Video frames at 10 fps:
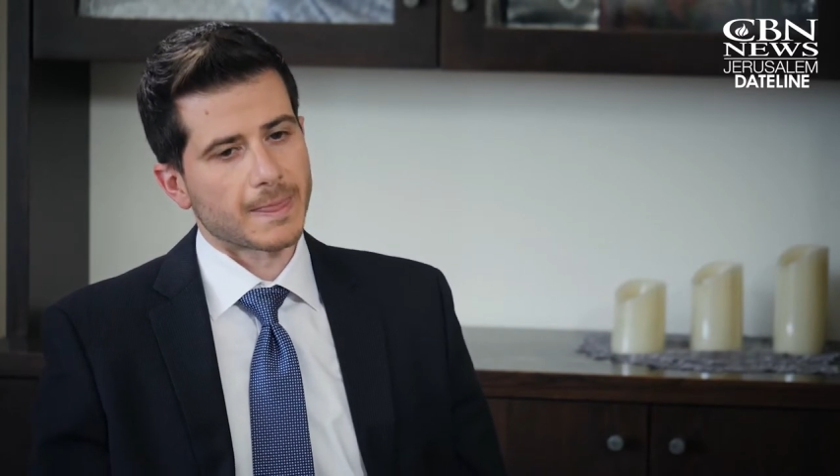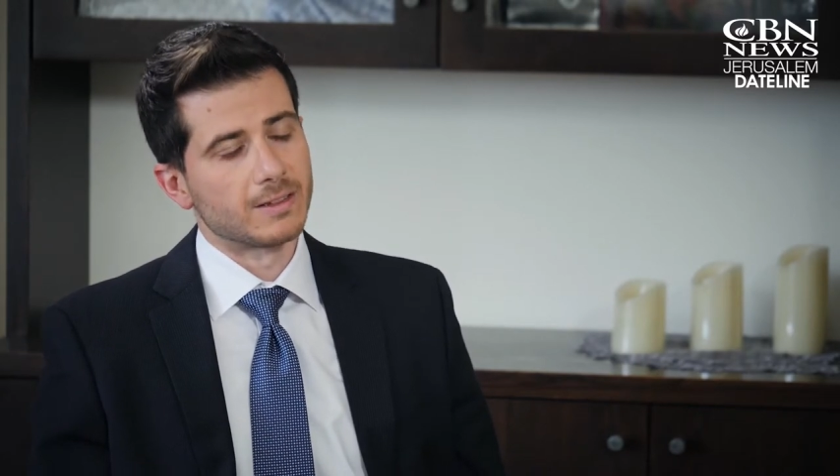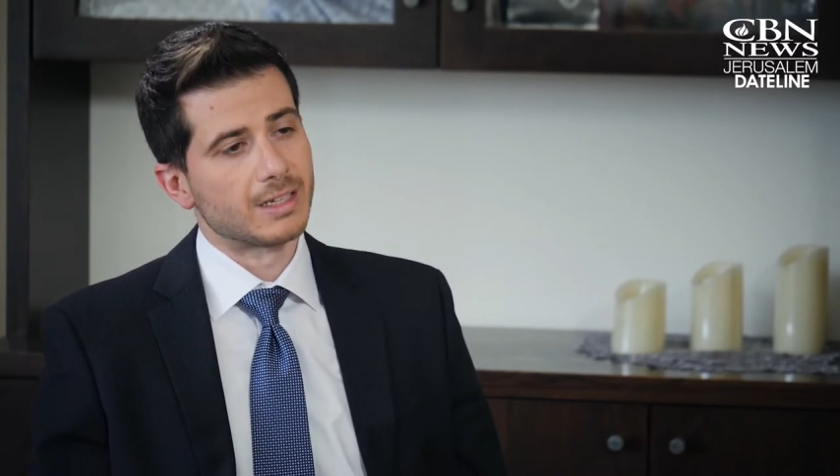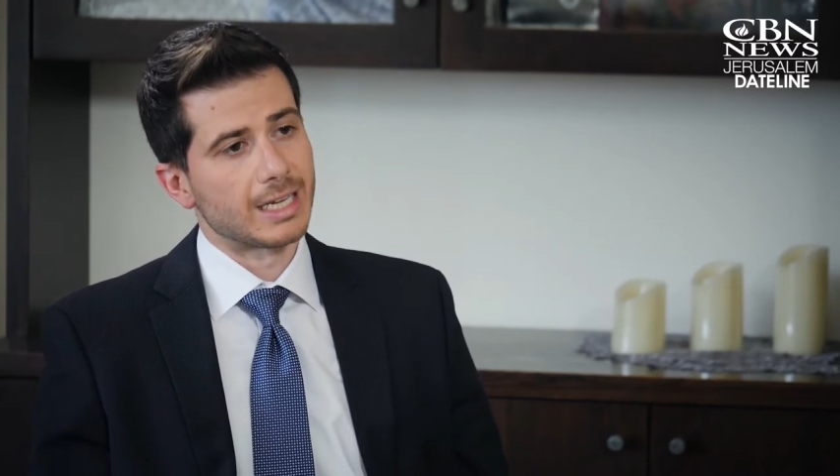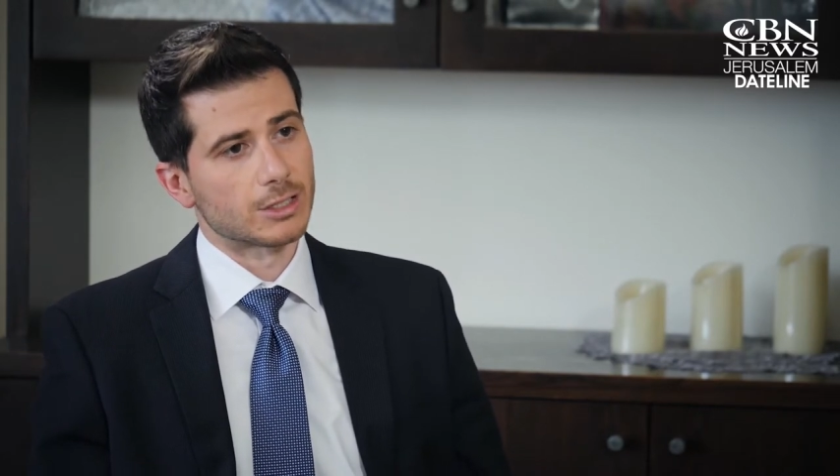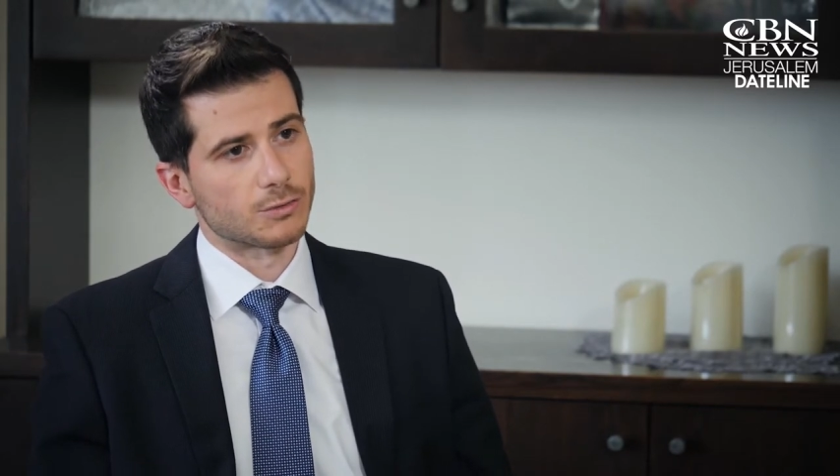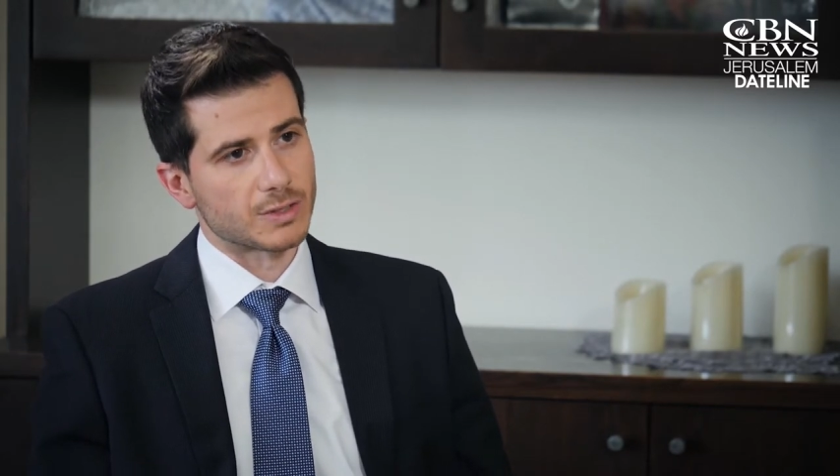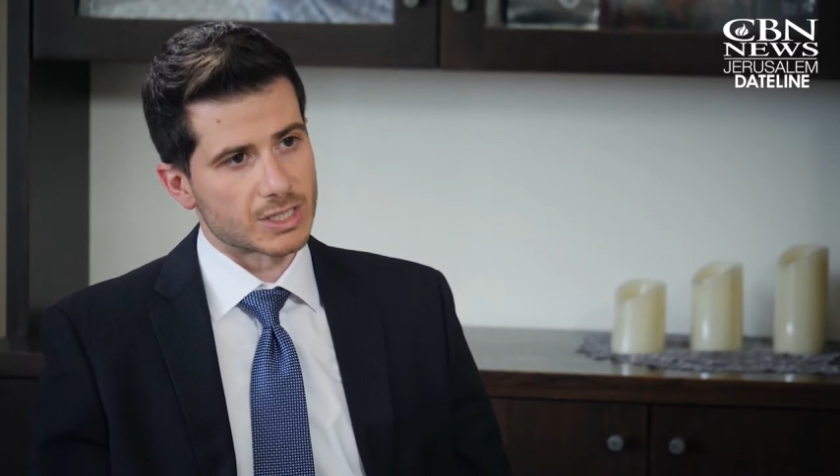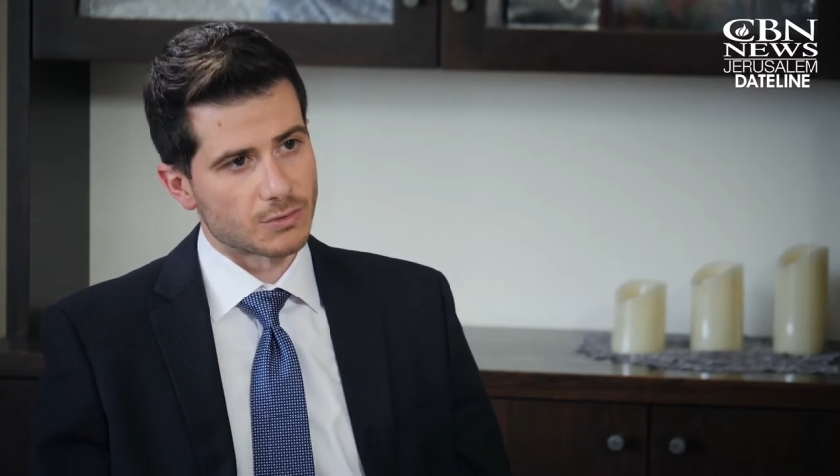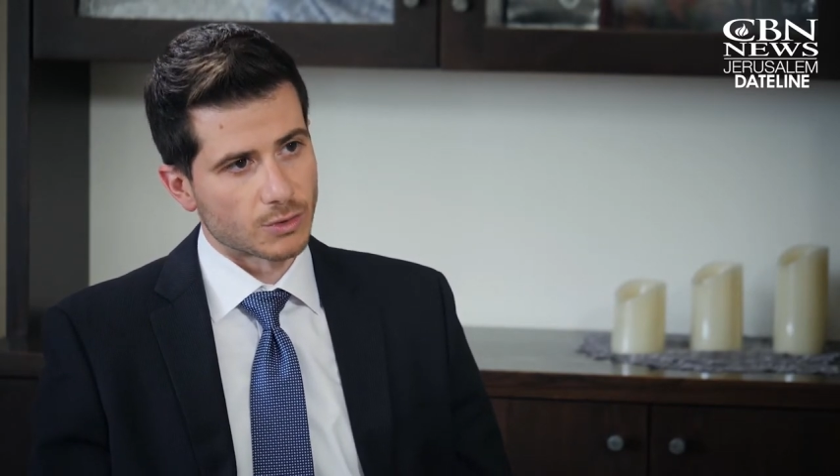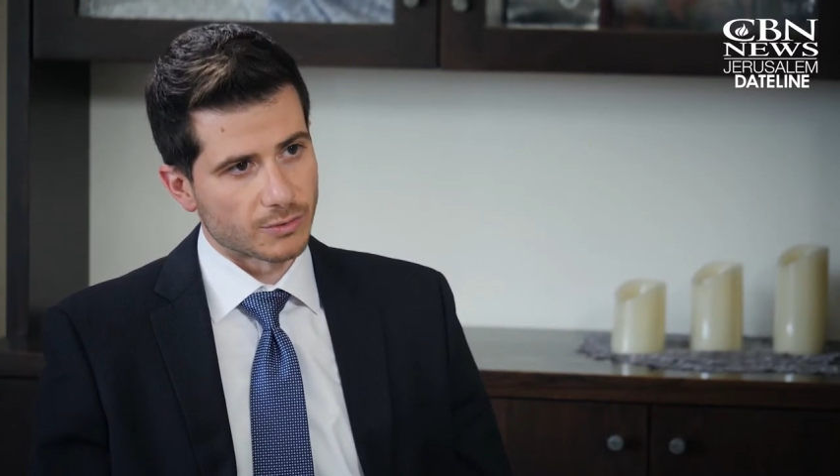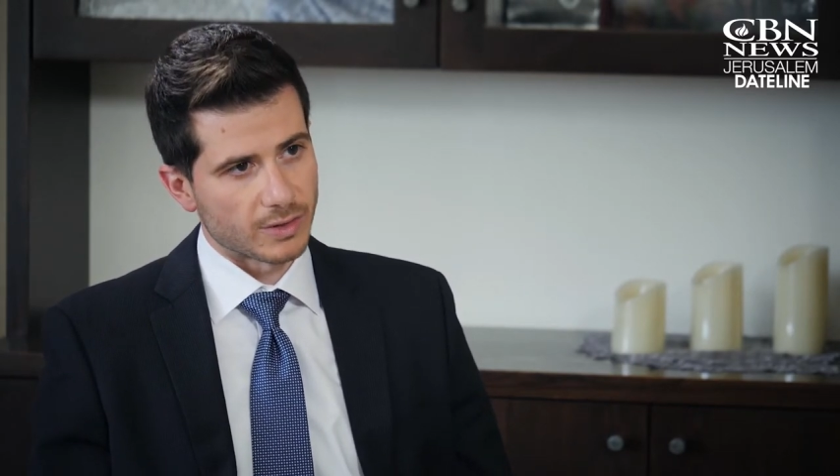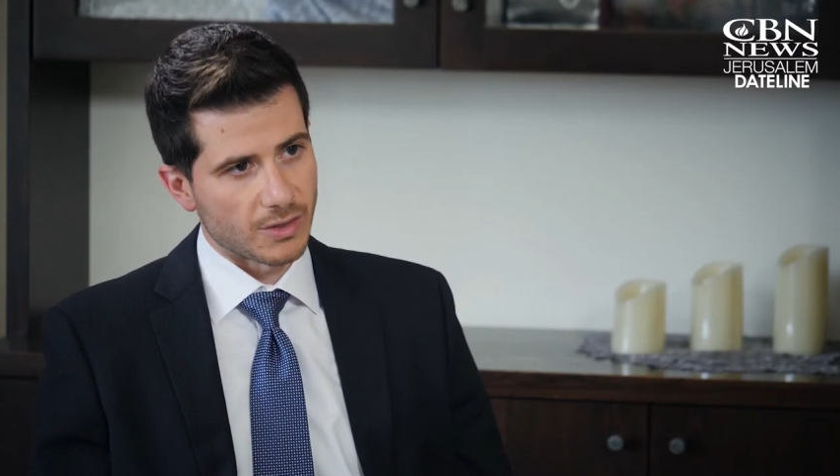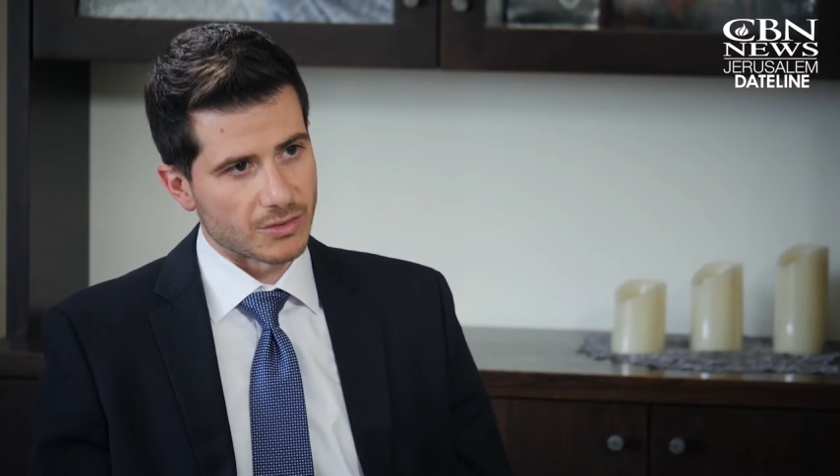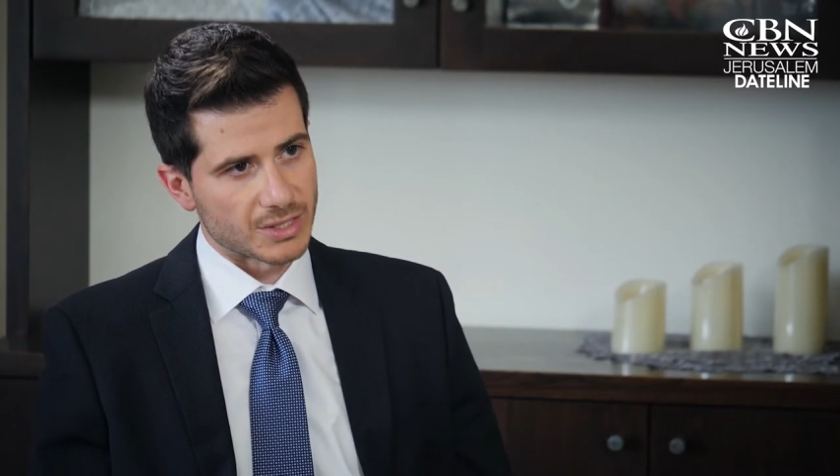in the land of his
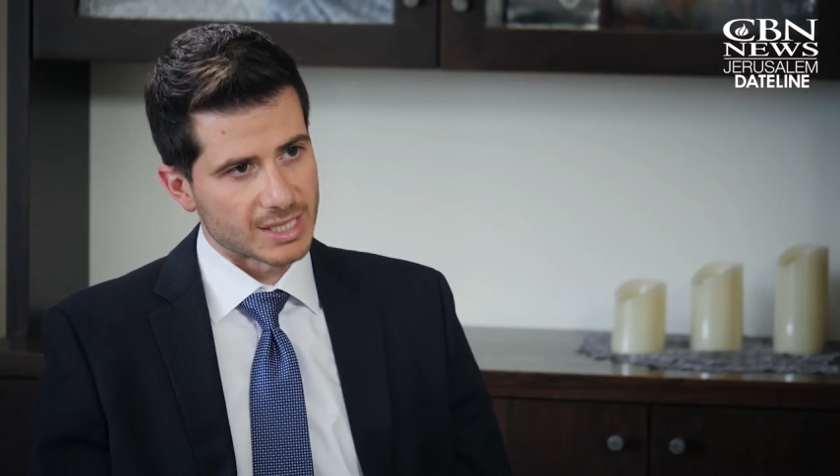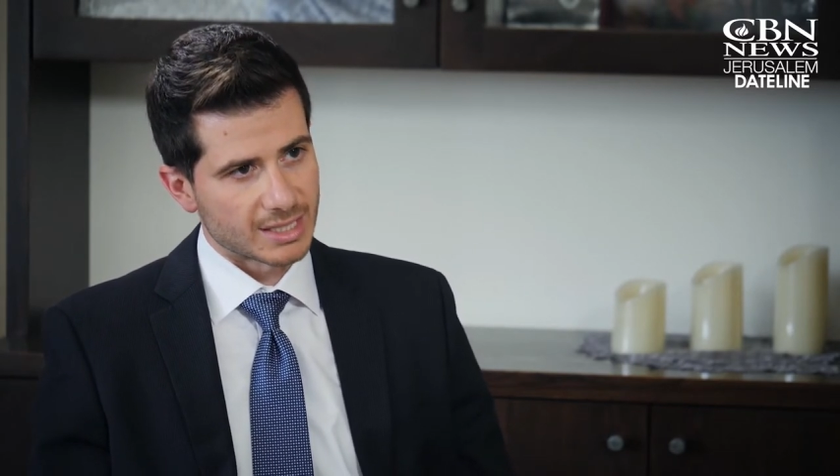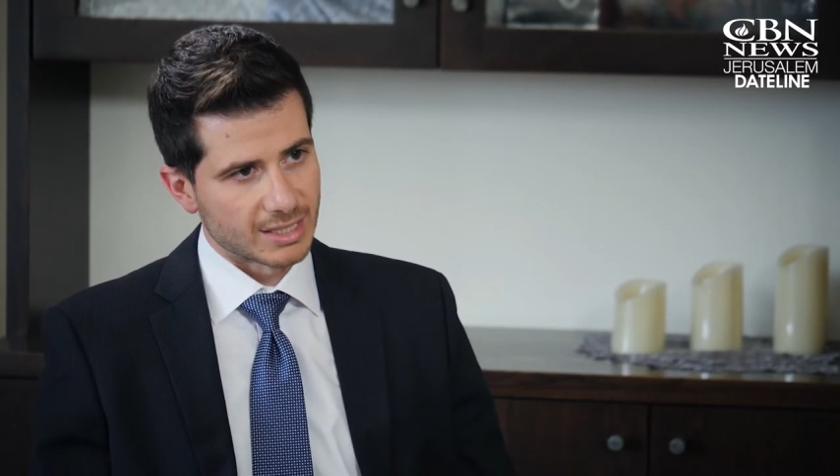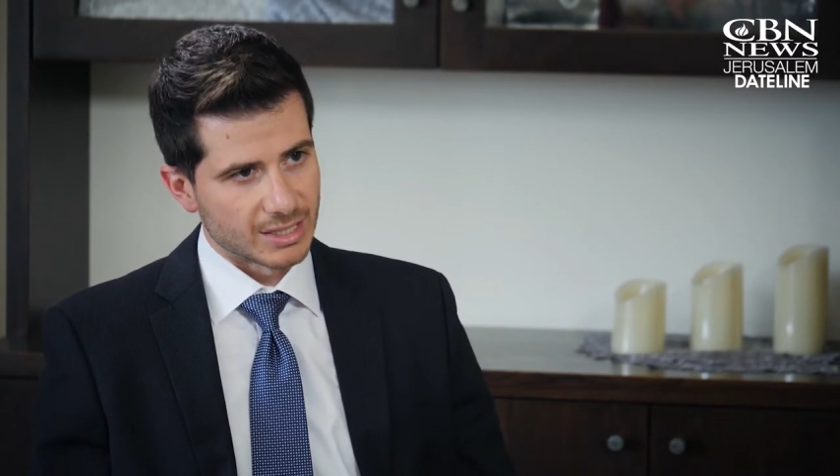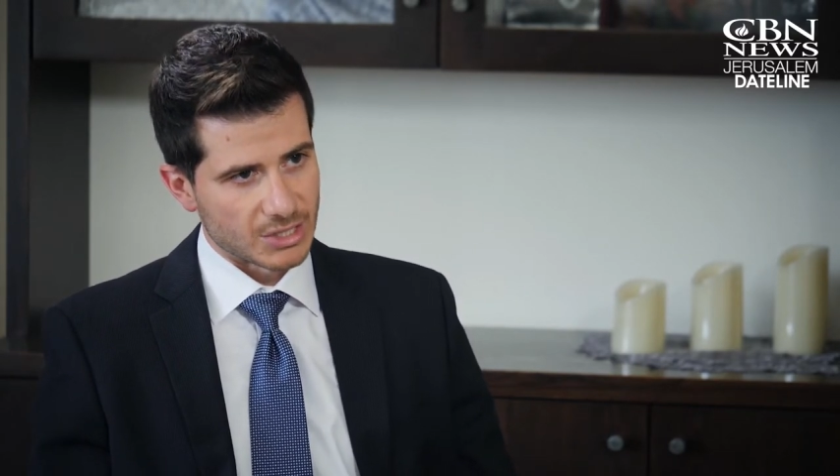forefathers in